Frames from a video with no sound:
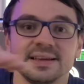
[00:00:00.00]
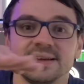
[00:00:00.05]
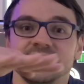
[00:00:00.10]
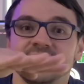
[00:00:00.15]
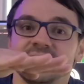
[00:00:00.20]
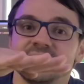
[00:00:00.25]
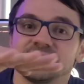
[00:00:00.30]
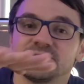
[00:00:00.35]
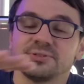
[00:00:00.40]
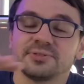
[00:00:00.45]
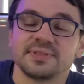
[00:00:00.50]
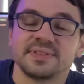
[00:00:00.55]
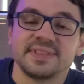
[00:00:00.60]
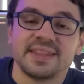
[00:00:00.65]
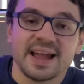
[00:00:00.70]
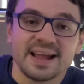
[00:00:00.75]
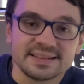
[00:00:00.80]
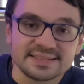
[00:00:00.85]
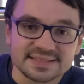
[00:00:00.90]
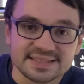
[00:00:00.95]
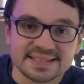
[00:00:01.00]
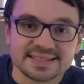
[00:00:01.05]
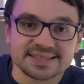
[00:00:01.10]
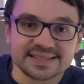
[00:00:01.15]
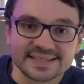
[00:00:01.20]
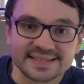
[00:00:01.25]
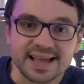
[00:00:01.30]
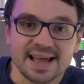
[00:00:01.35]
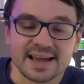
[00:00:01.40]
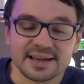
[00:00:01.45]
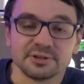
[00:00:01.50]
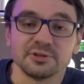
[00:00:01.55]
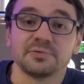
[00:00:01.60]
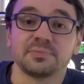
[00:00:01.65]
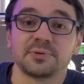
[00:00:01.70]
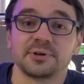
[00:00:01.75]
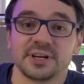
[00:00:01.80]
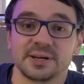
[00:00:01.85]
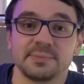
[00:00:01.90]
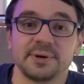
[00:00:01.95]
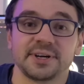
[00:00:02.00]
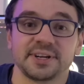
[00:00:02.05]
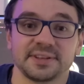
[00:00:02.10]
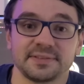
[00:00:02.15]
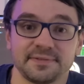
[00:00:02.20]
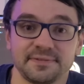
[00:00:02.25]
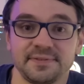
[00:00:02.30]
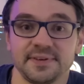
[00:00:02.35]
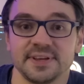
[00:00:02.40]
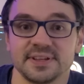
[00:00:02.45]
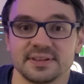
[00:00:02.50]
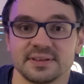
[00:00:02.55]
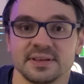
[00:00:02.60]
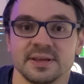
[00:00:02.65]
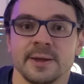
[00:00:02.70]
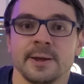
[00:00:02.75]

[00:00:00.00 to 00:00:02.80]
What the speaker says: So that's a sign of product market fit.